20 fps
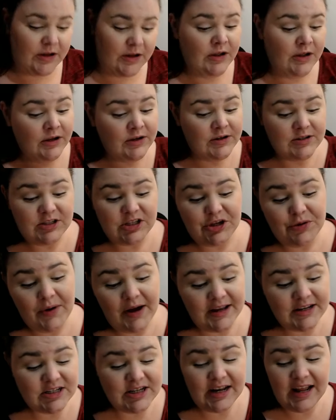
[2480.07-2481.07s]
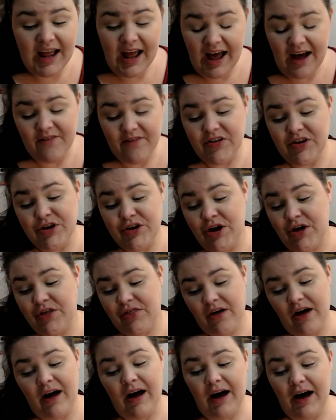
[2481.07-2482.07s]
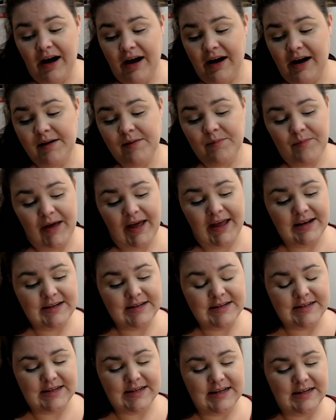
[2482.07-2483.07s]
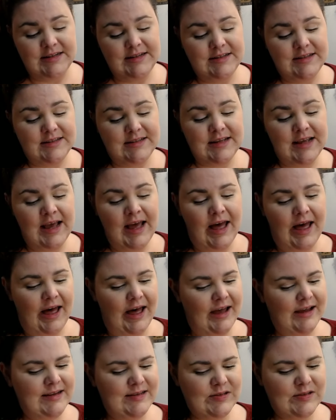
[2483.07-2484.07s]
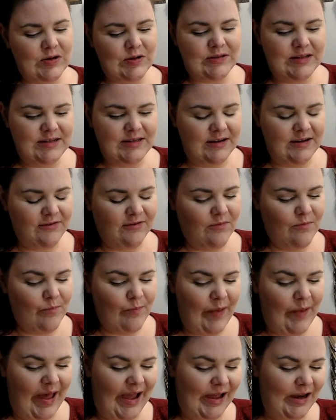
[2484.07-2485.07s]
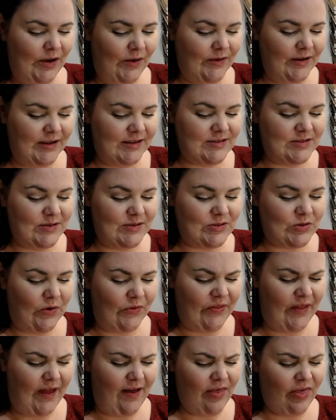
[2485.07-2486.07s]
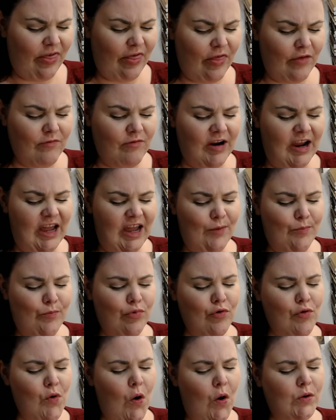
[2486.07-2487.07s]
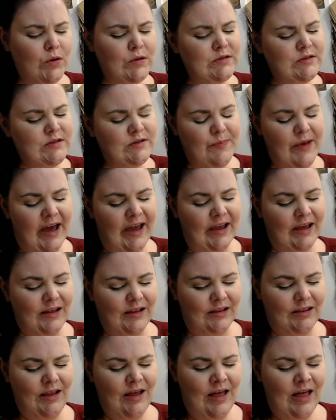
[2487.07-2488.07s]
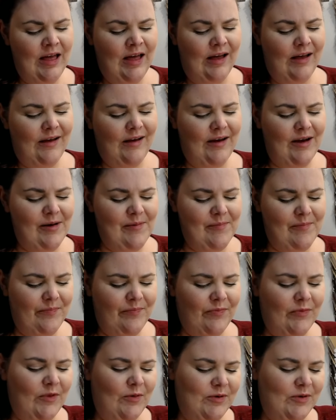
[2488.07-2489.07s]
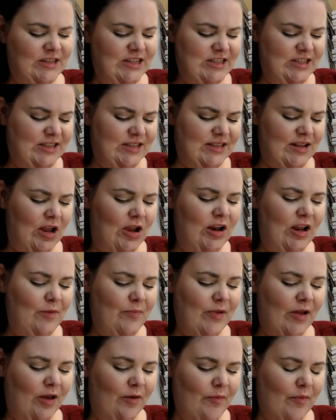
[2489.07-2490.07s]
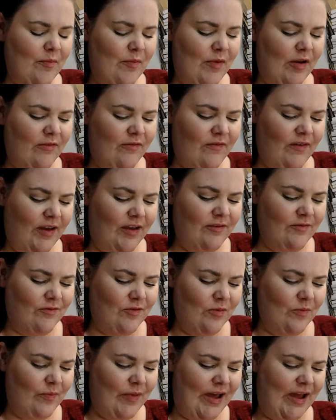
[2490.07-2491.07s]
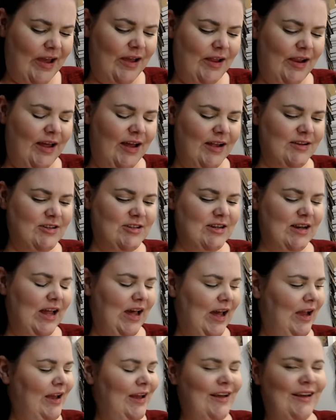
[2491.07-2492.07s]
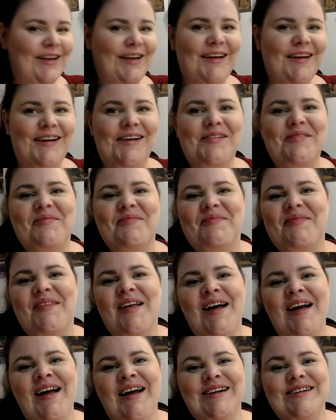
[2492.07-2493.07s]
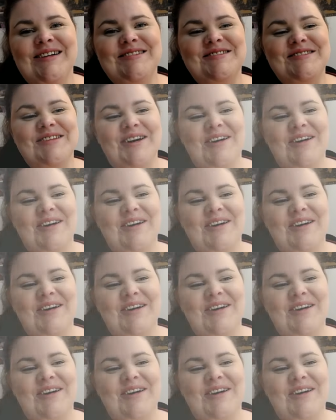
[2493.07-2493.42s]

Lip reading: So you actually have another heart pendant. It's got a different bail on it. So it's got that 3-pronged bail, which is slowly becoming my favourite bail actually. So